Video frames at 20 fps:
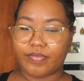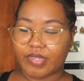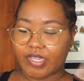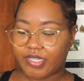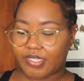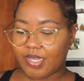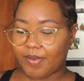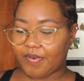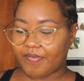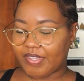
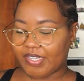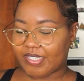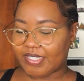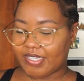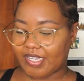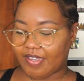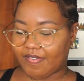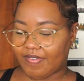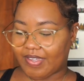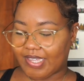some of the
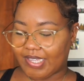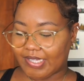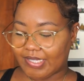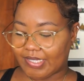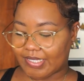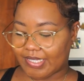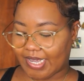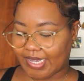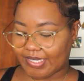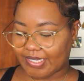
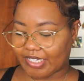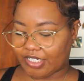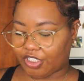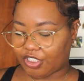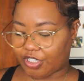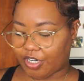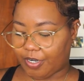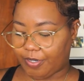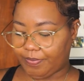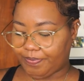savings,
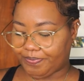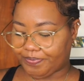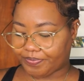etc.